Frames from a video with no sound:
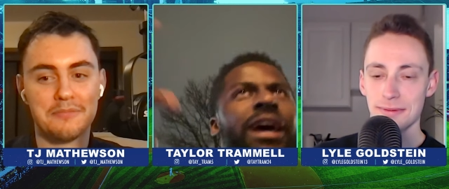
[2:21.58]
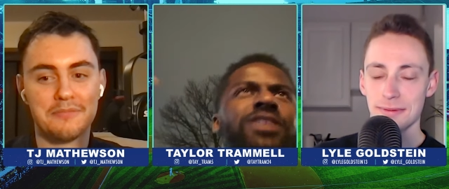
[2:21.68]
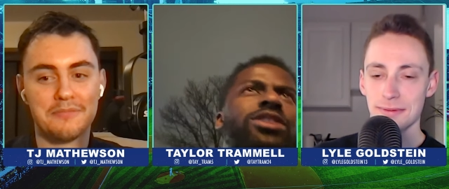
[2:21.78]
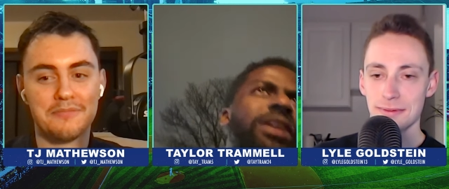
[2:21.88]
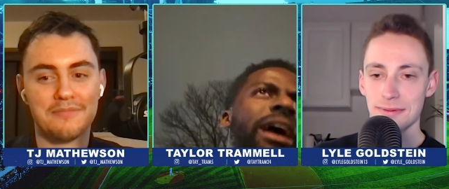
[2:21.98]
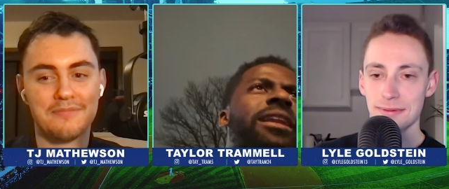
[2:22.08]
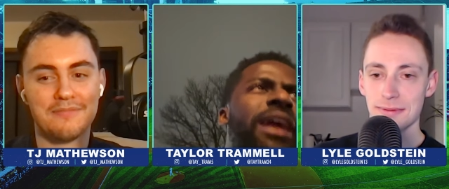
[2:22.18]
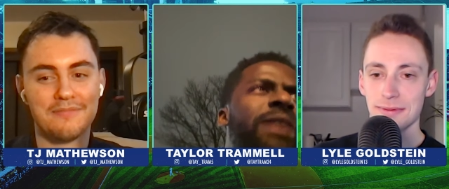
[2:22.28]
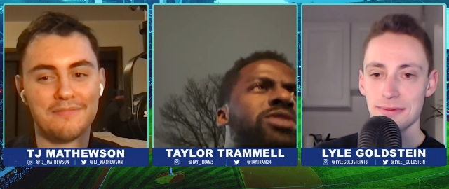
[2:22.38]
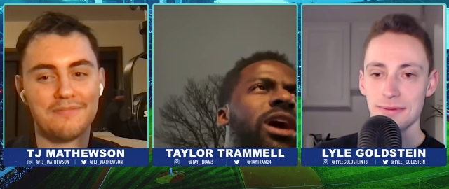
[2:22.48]
Speaker 1: actually,
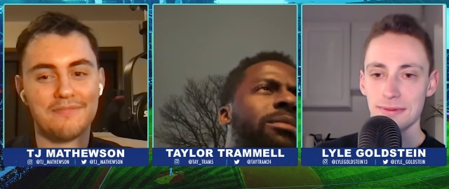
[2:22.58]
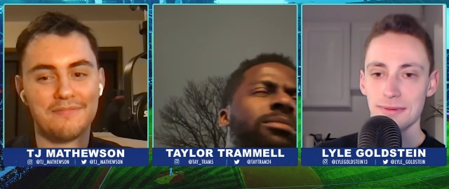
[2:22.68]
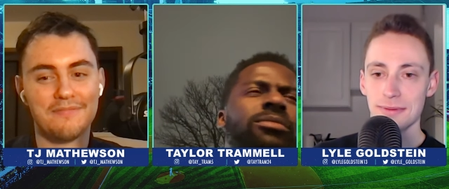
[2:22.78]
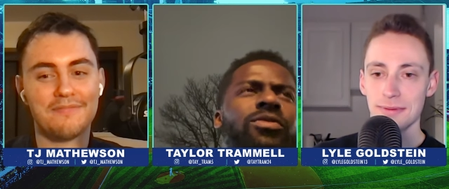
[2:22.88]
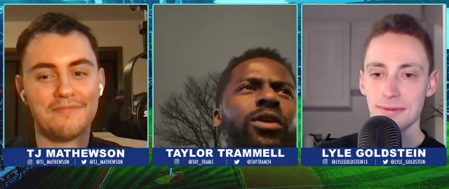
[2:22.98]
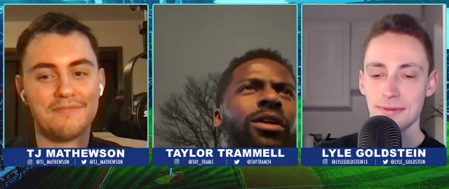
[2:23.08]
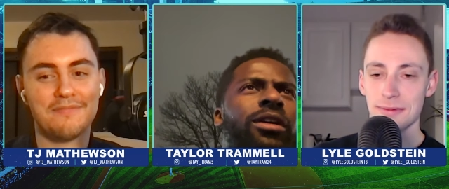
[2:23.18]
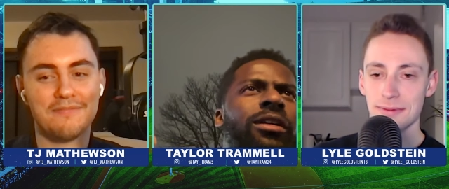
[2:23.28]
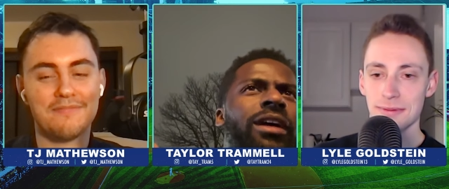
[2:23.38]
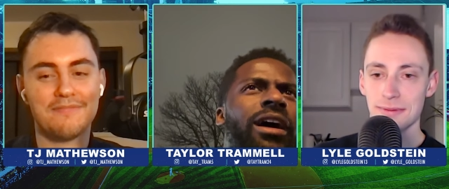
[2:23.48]
yeah, name drop
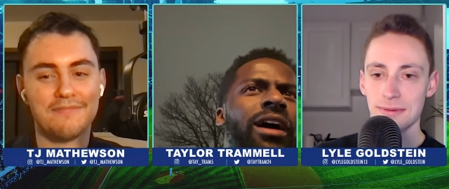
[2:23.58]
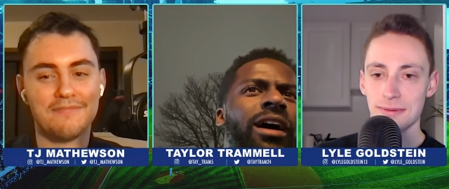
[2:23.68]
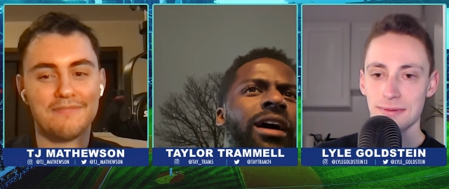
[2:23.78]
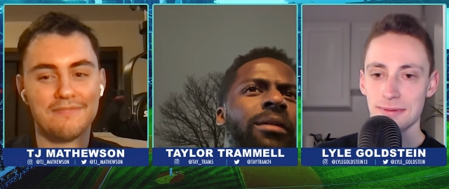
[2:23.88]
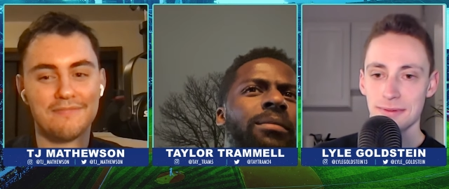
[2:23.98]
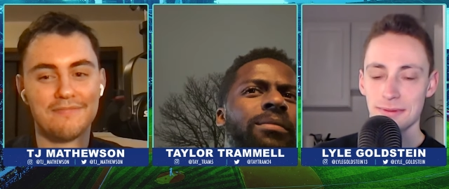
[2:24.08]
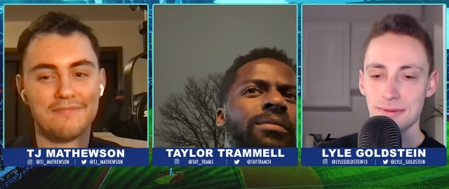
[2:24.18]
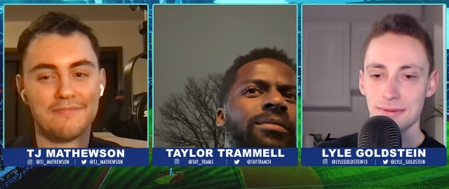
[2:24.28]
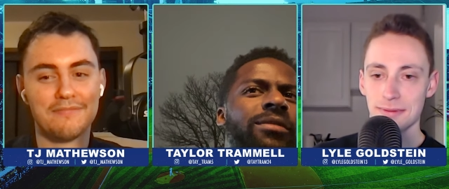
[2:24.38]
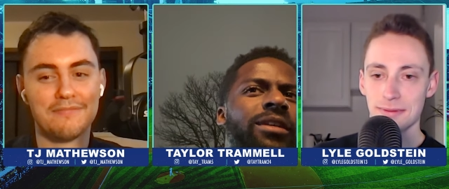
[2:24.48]
for uh,
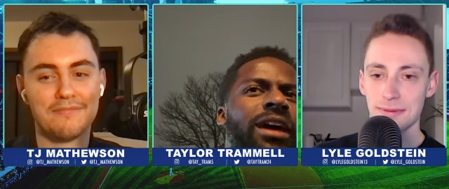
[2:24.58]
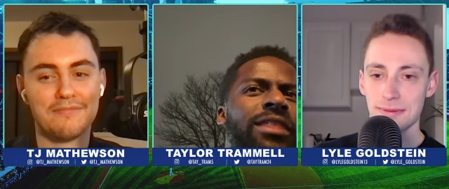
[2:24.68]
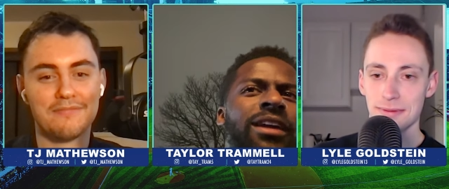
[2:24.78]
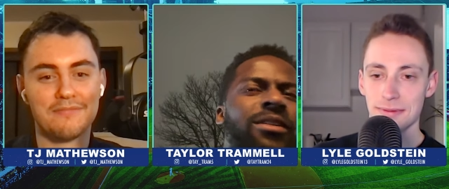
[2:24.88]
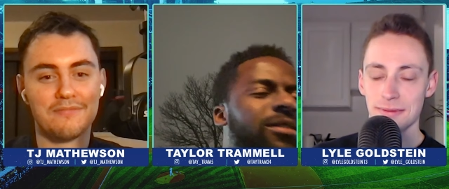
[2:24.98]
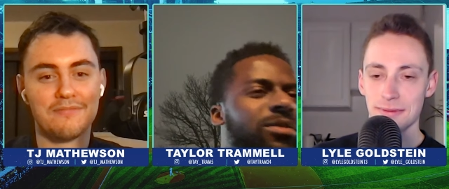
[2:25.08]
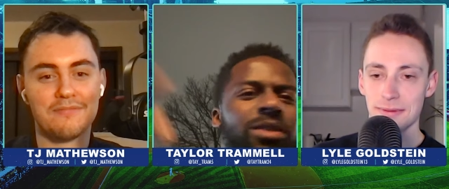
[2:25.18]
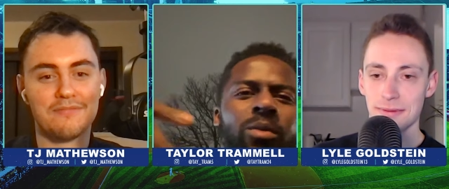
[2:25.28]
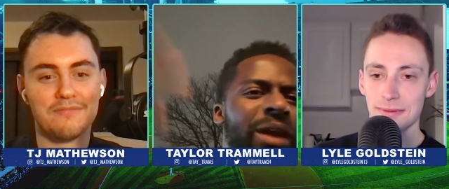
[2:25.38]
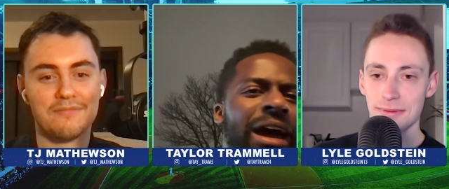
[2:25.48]
I think
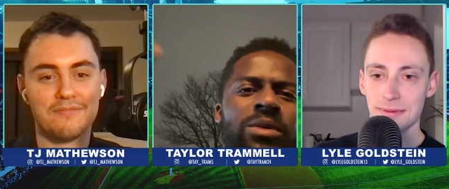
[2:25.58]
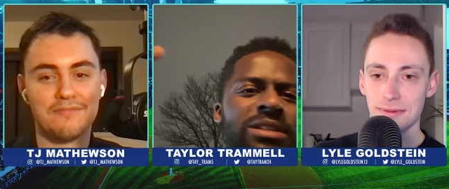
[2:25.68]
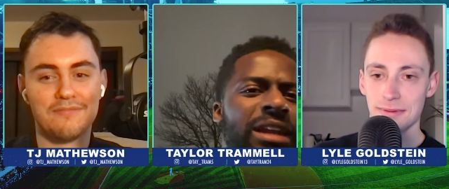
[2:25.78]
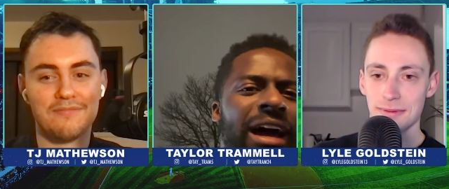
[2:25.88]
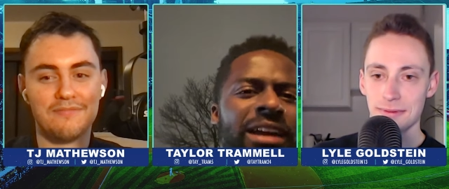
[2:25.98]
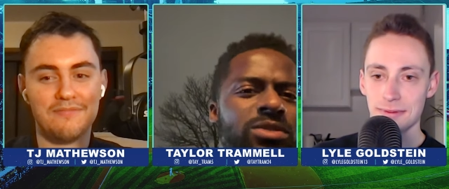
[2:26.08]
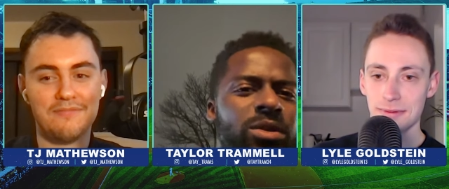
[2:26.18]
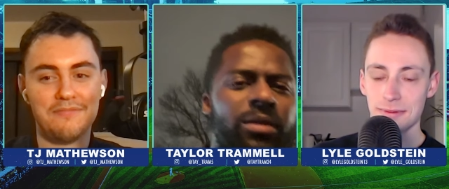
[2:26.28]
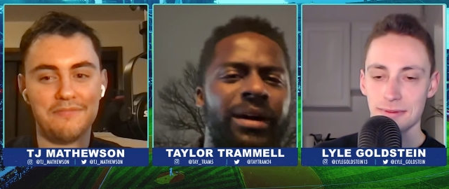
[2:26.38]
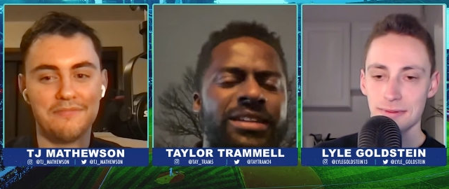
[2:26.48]
the when I was in high
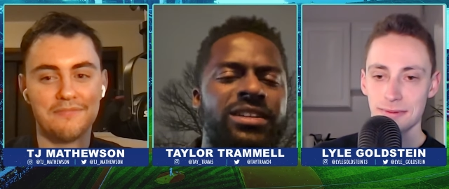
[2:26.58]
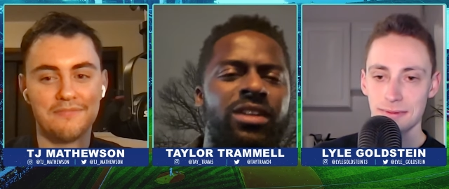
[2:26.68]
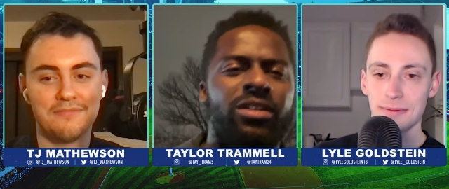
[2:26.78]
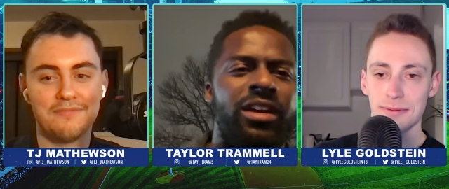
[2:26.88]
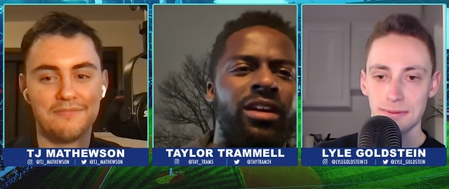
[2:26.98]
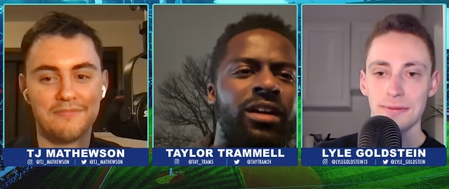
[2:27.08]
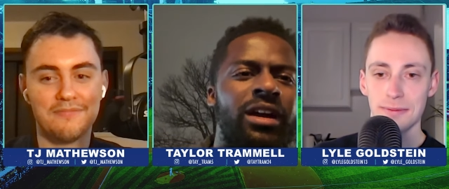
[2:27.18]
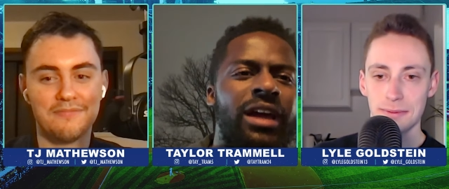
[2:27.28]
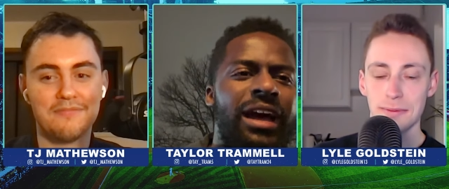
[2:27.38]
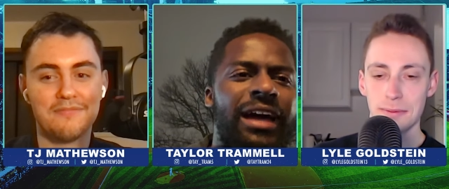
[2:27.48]
school in my senior
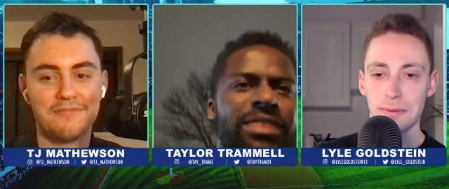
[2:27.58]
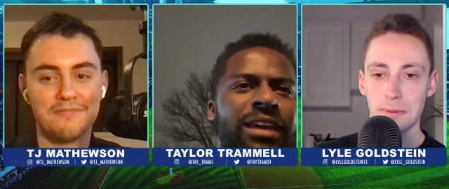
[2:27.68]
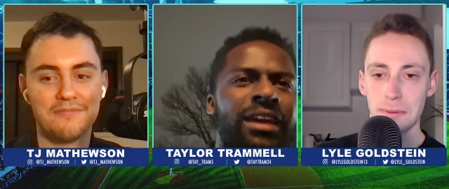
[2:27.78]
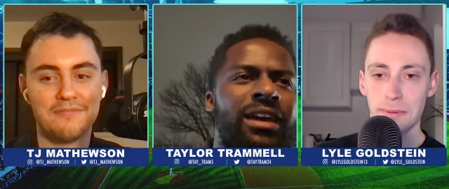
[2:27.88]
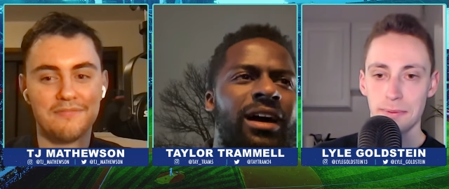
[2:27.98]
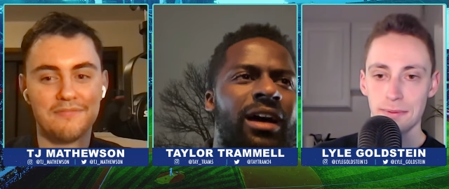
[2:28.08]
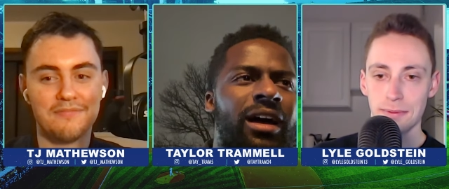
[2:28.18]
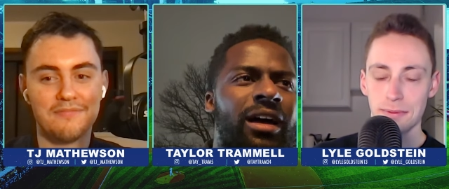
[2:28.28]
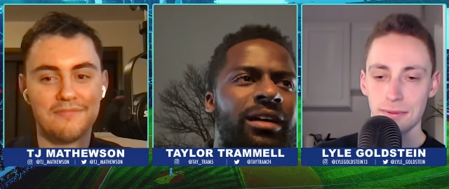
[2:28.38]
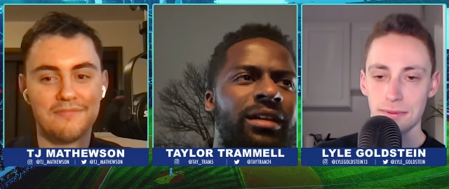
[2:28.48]
year, I think
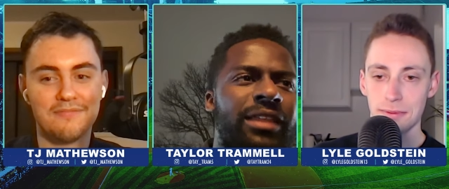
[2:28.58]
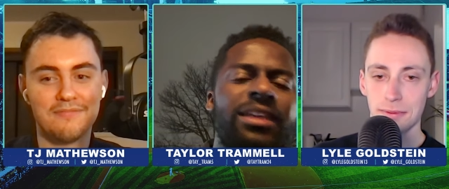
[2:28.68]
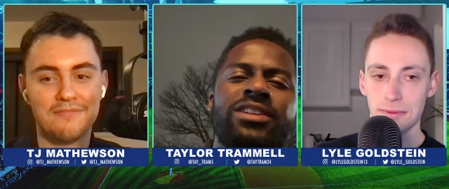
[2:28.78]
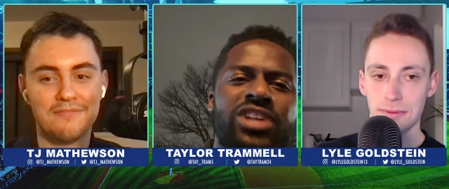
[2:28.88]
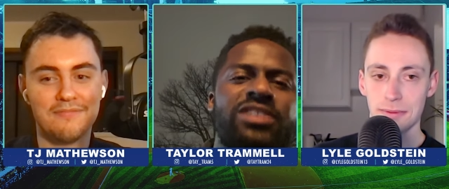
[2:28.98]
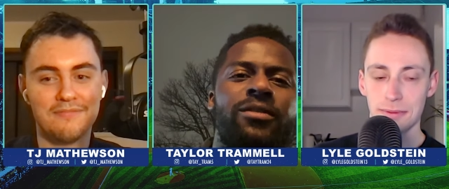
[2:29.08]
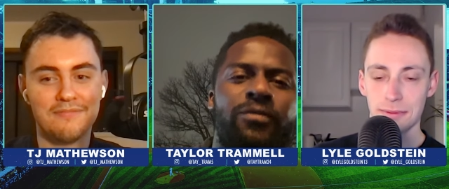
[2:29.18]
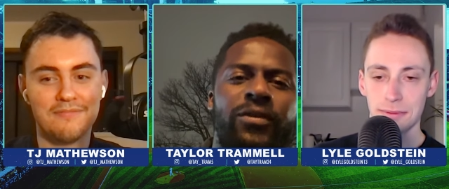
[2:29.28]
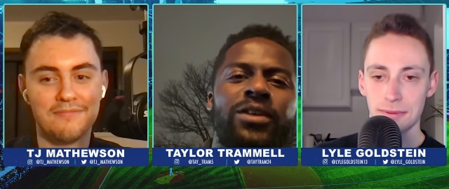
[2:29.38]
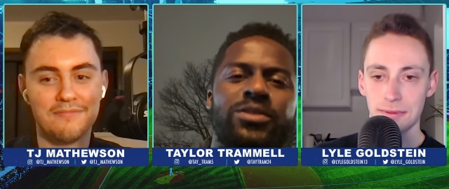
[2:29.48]
uh, I think
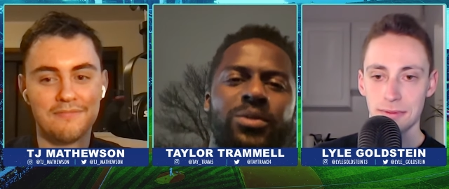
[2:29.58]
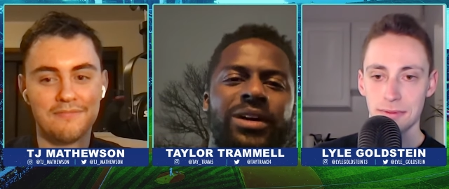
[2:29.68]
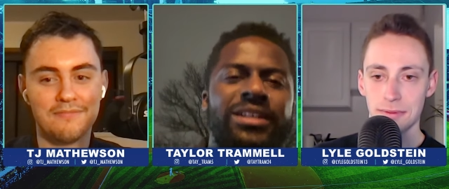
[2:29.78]
Justin Fields